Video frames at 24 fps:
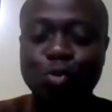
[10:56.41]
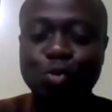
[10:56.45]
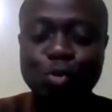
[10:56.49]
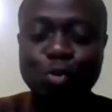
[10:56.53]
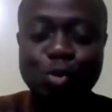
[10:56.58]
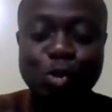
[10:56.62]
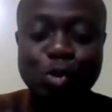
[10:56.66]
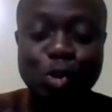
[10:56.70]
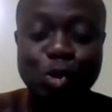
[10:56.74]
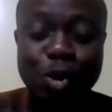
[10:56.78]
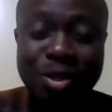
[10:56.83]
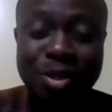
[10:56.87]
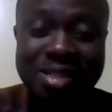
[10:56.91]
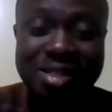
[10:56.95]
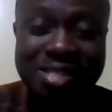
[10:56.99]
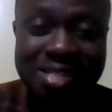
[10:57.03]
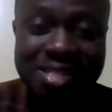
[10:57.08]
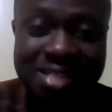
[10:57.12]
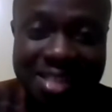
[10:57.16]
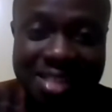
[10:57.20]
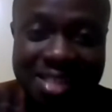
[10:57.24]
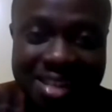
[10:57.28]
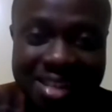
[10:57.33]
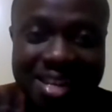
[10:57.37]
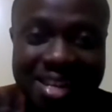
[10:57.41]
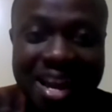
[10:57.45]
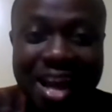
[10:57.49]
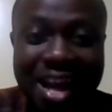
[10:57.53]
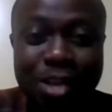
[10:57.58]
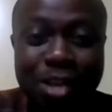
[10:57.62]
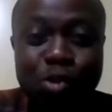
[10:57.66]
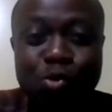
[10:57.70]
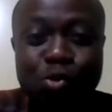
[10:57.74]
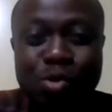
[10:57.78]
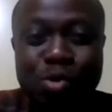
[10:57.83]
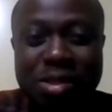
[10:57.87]
to succeed
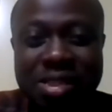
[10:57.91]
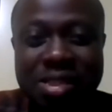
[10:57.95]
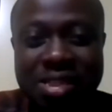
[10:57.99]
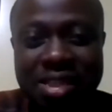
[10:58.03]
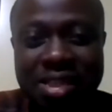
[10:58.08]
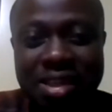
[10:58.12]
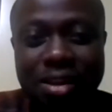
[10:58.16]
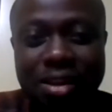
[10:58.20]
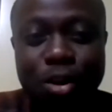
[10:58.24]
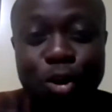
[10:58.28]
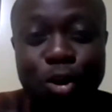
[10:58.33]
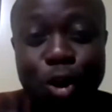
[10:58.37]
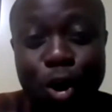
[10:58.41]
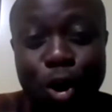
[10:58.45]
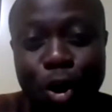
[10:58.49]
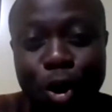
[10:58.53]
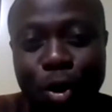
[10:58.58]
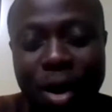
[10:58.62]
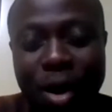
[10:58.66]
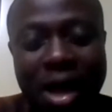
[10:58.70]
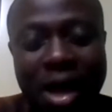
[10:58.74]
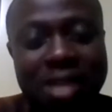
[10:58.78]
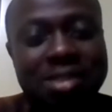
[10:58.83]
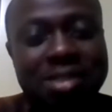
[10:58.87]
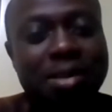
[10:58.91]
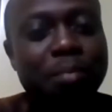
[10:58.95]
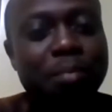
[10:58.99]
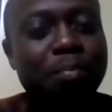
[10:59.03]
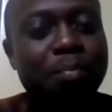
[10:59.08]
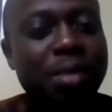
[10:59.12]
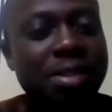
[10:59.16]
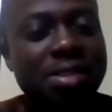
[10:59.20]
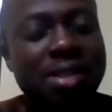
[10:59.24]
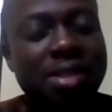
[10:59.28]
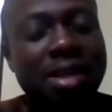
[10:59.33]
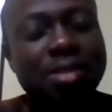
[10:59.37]
and to see law as a
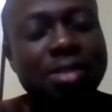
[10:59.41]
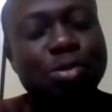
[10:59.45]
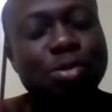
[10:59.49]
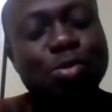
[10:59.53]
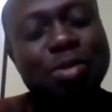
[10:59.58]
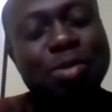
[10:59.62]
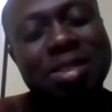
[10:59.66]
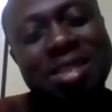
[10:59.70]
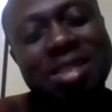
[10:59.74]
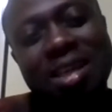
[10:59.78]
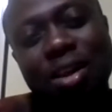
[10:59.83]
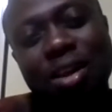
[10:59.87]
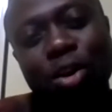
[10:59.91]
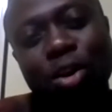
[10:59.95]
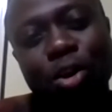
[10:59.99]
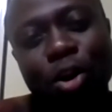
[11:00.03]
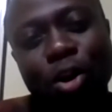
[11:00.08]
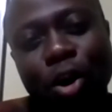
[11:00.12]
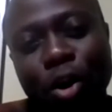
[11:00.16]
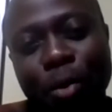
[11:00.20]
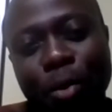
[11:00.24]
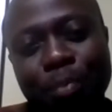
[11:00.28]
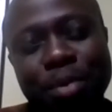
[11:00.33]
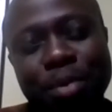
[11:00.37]
business, to see law